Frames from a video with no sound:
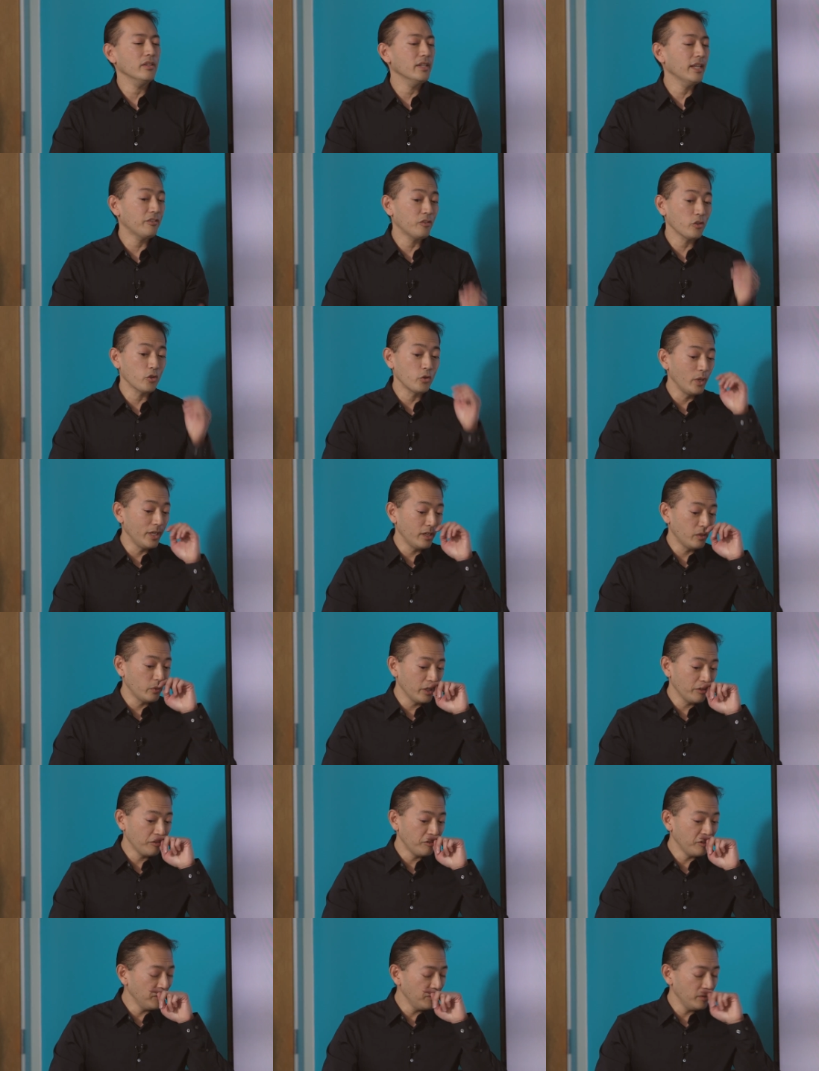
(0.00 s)
That's a great
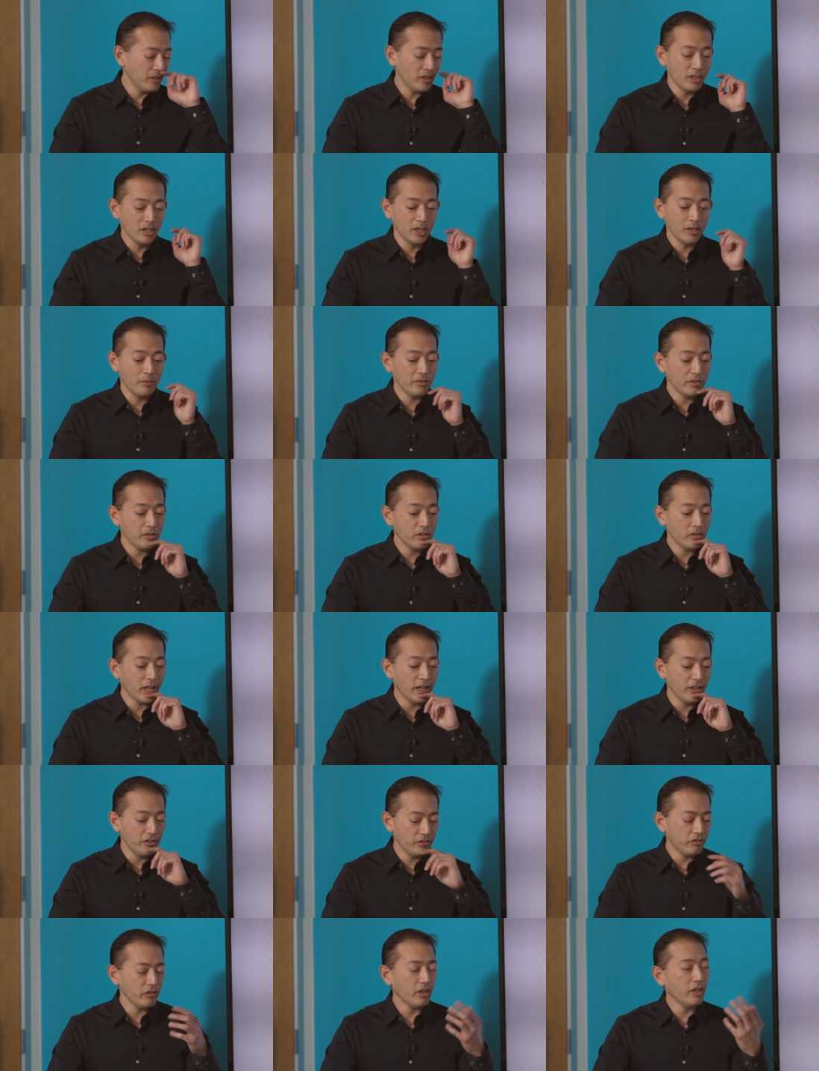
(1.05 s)
question. Um,
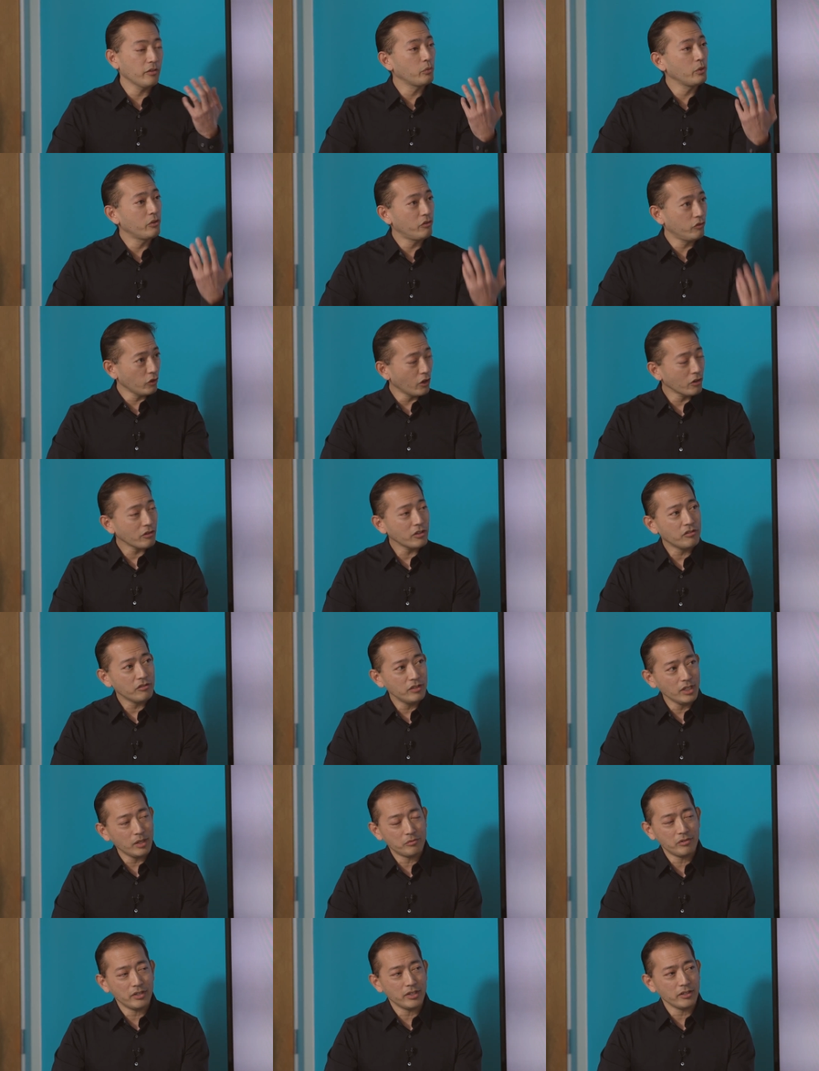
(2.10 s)
as, as we started
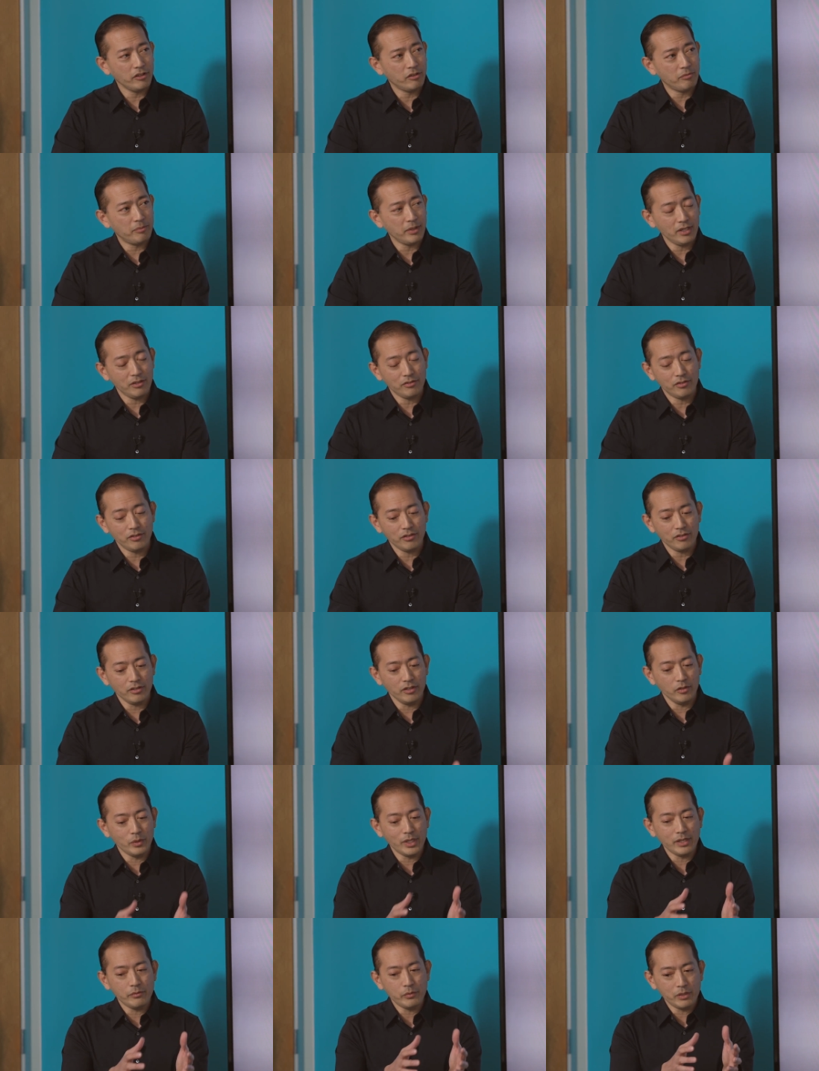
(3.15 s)
Snapdragon Spaces, you
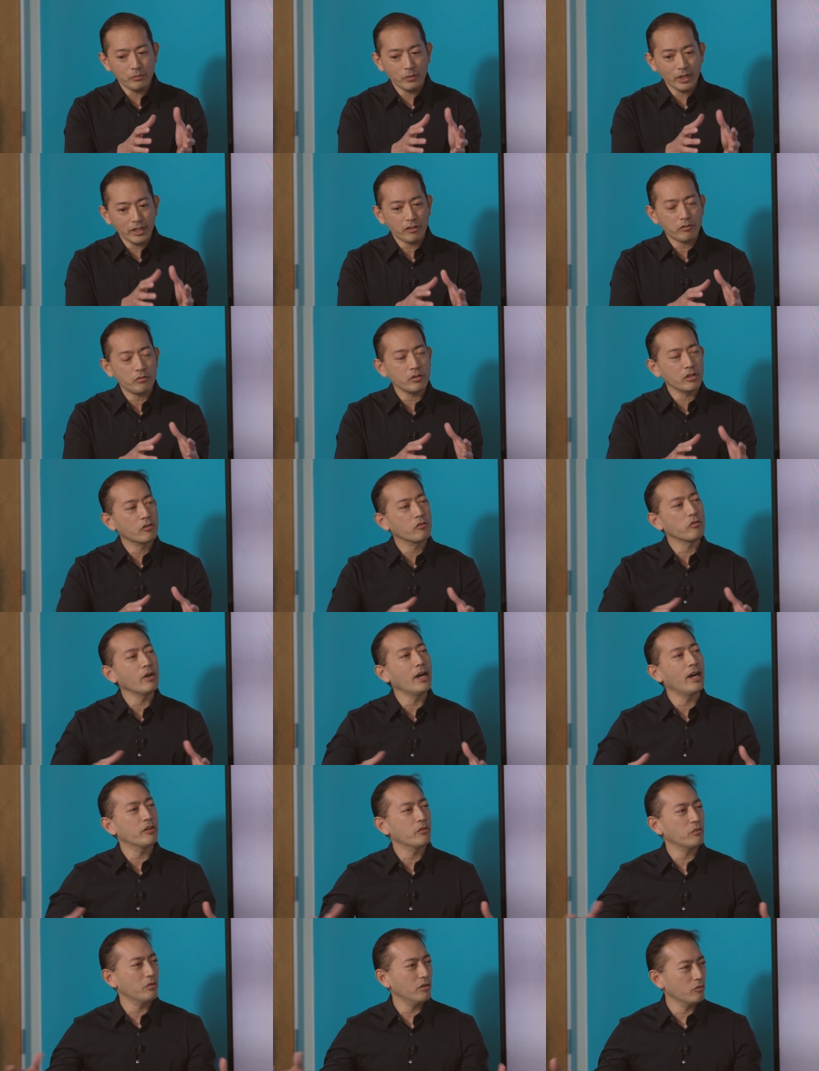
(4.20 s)
know, we, we went through a
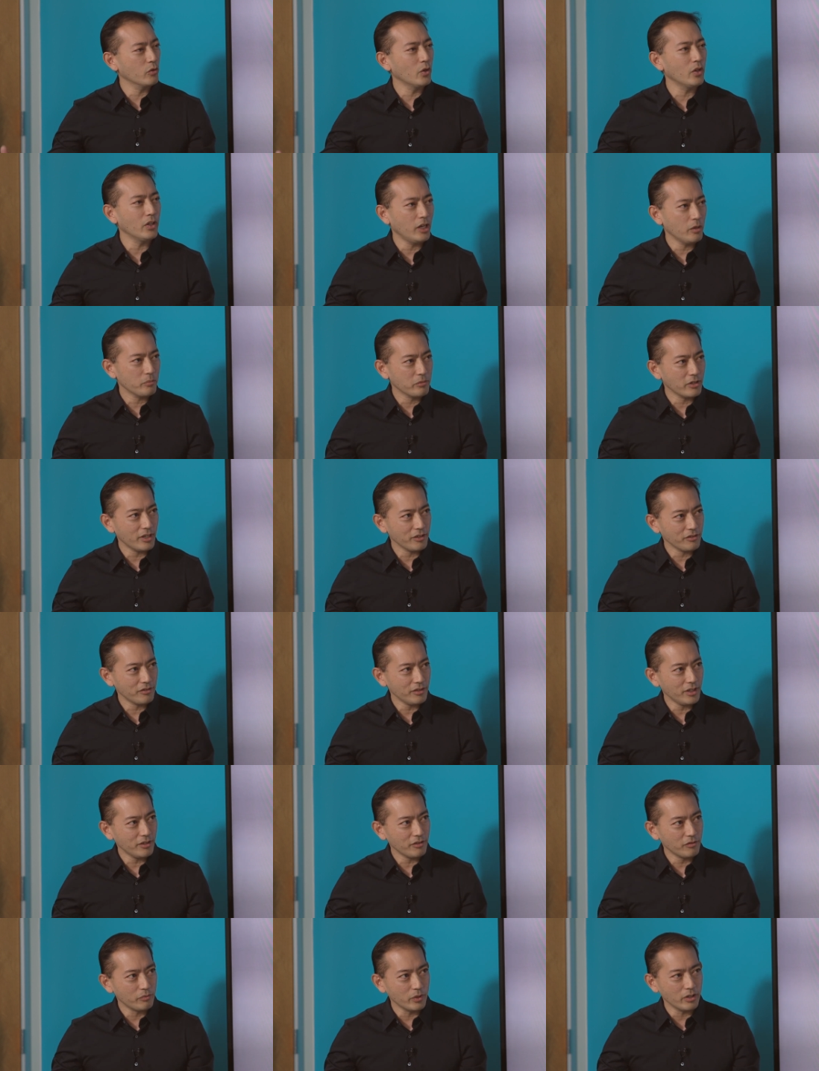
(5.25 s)
gradual rollout
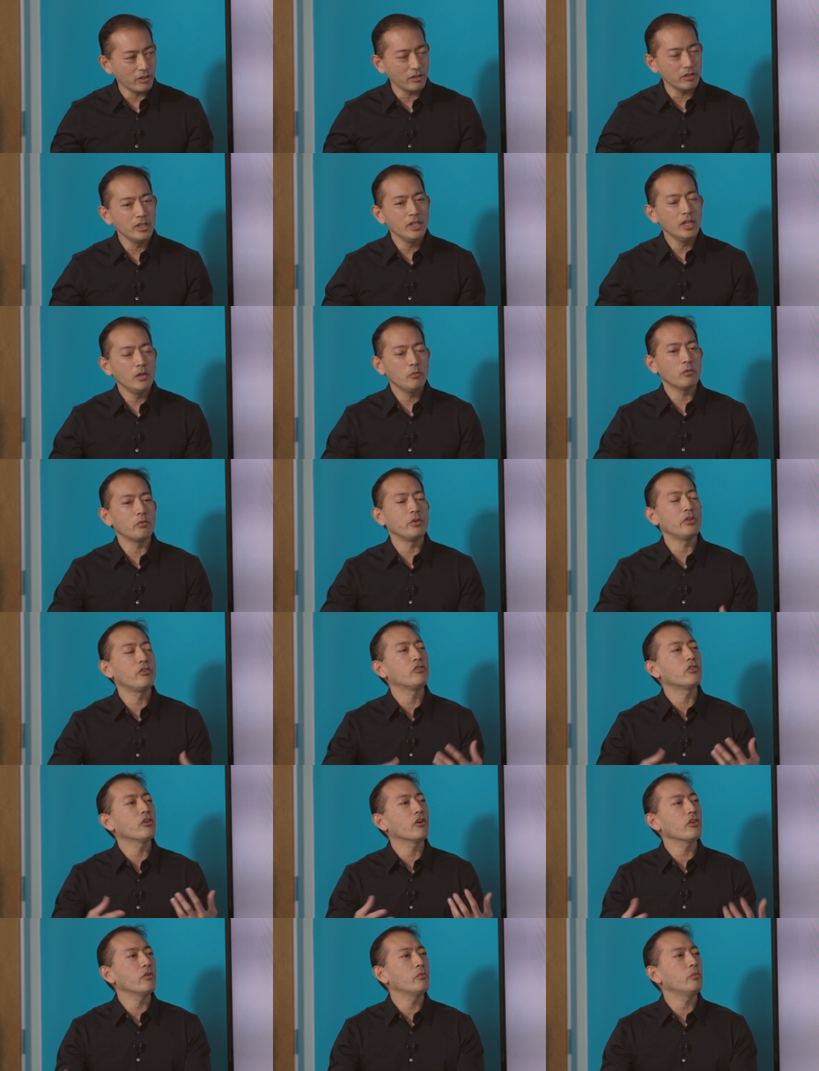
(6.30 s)
process where, where we
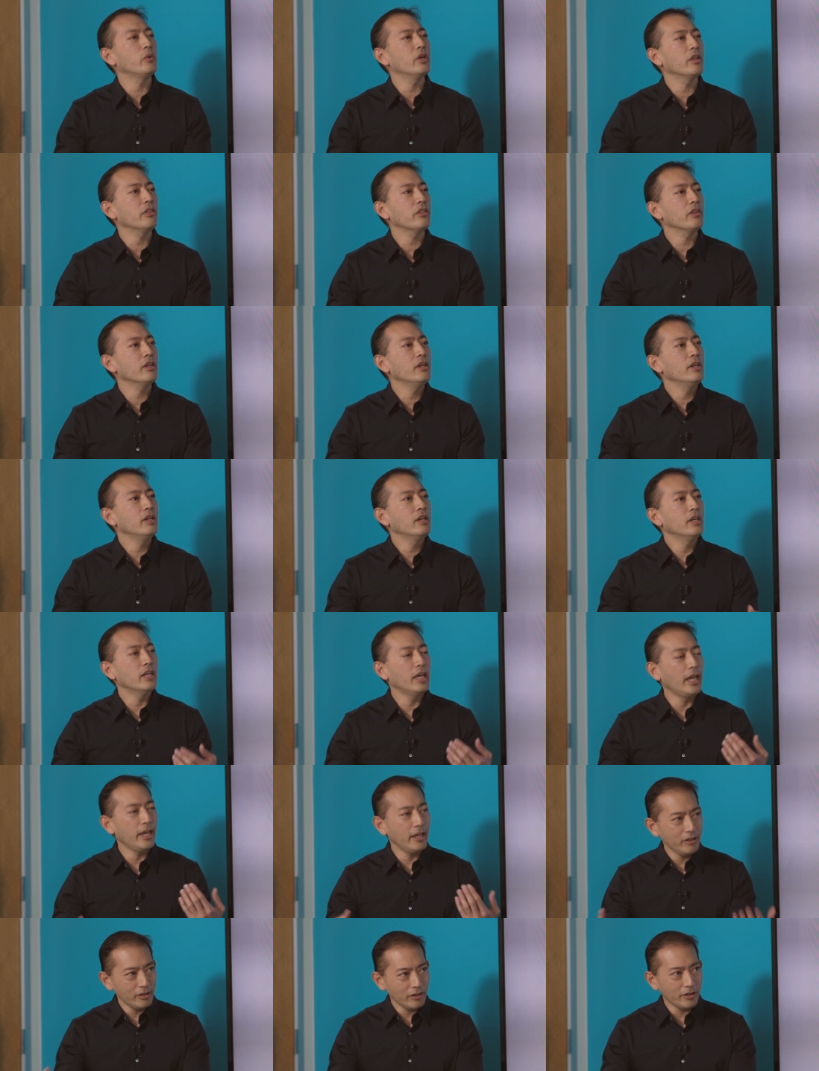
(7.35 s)
started with
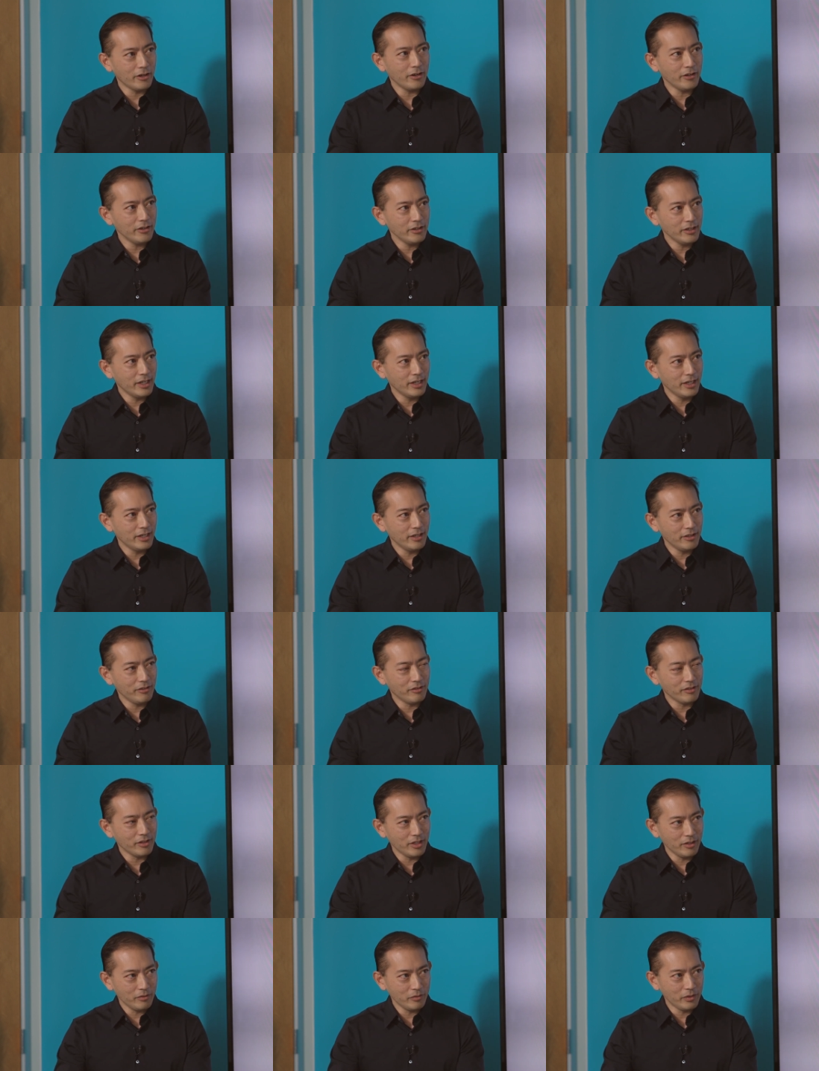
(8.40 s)
AR as
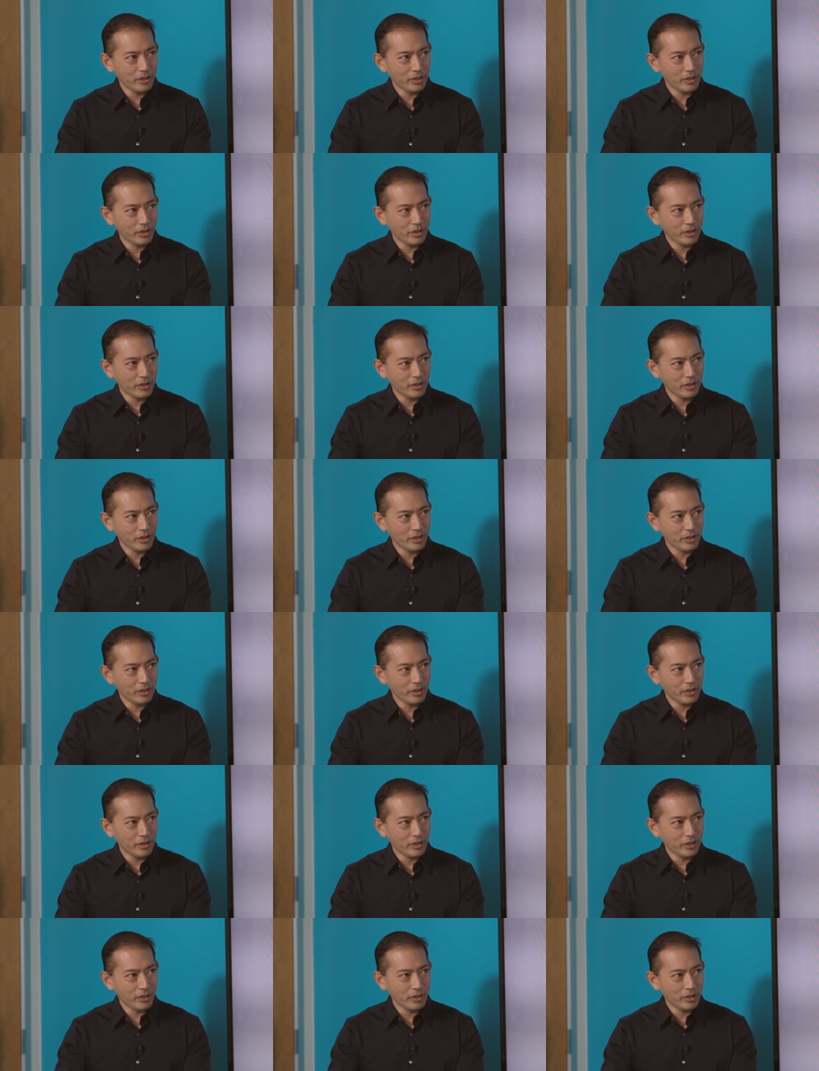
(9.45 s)
uh,